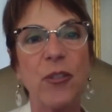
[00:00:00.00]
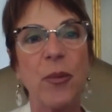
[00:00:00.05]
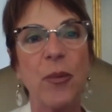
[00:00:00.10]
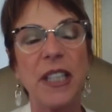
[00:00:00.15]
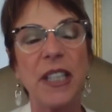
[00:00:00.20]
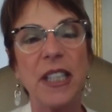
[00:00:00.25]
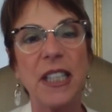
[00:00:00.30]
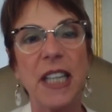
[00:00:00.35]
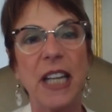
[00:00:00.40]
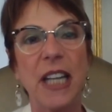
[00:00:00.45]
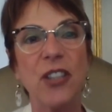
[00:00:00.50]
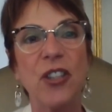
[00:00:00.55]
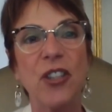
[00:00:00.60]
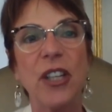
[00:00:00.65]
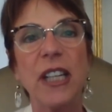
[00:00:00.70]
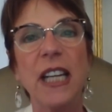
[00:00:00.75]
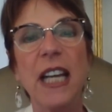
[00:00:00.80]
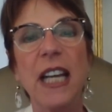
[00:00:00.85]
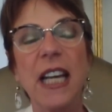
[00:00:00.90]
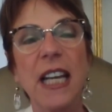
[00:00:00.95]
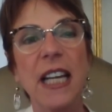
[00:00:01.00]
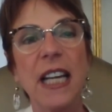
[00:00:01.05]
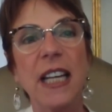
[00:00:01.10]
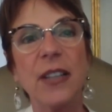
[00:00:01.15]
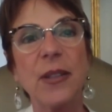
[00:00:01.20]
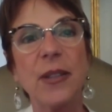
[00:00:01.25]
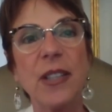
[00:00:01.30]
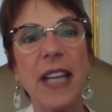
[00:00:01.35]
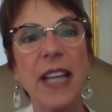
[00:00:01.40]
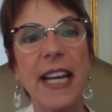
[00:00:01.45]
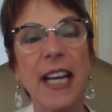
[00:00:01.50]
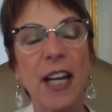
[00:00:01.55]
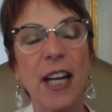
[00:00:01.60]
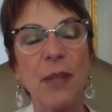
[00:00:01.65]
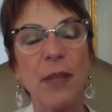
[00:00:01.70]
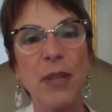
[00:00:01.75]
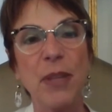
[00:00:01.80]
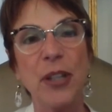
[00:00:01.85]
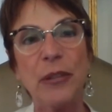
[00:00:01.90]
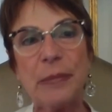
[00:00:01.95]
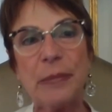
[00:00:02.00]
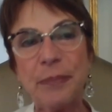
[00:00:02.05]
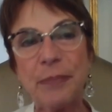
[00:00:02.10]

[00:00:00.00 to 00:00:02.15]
When you touch it, it'll say unmute.